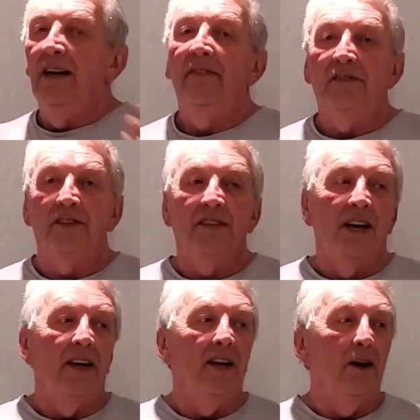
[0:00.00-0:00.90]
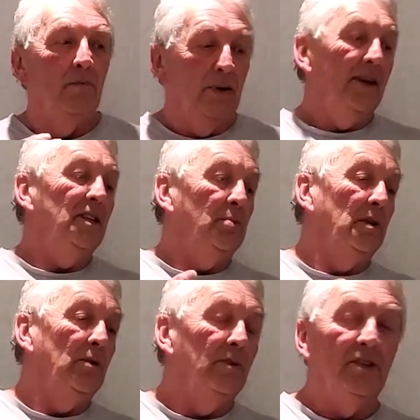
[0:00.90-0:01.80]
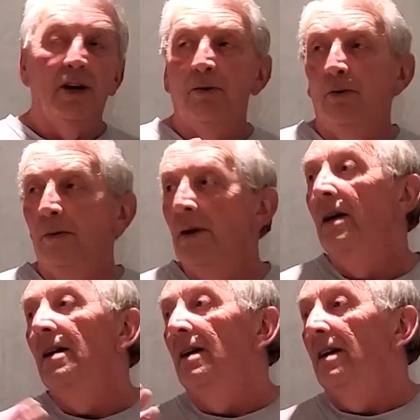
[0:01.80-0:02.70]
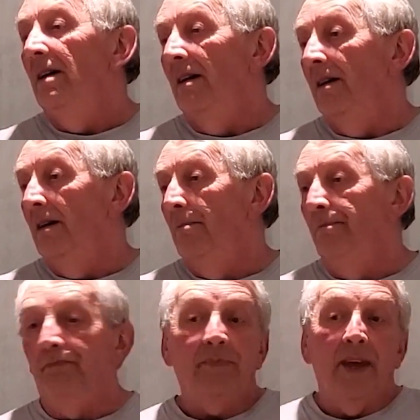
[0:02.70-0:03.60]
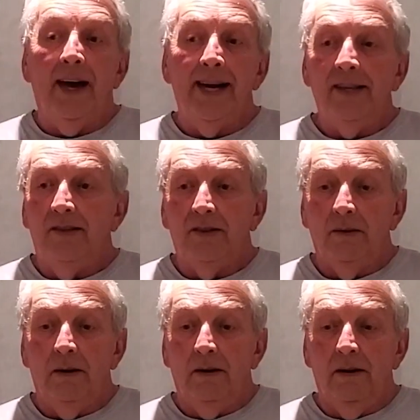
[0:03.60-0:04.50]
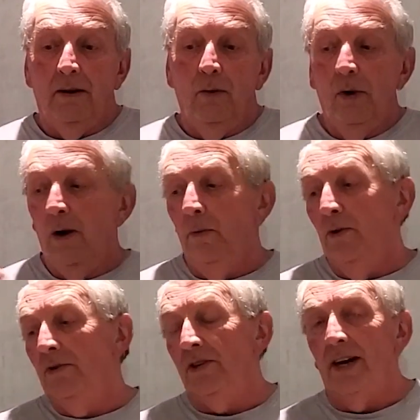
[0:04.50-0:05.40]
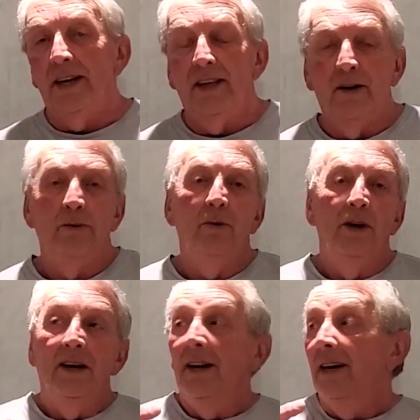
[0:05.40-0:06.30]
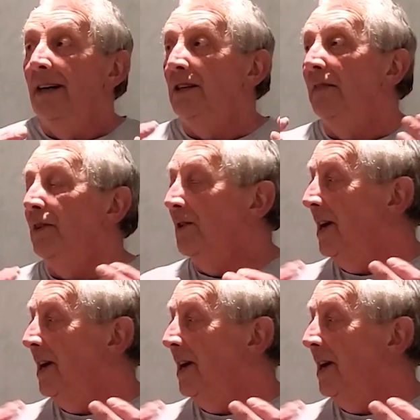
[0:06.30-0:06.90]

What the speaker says: I have to say I'm pleased with the result. And all I will say though is if you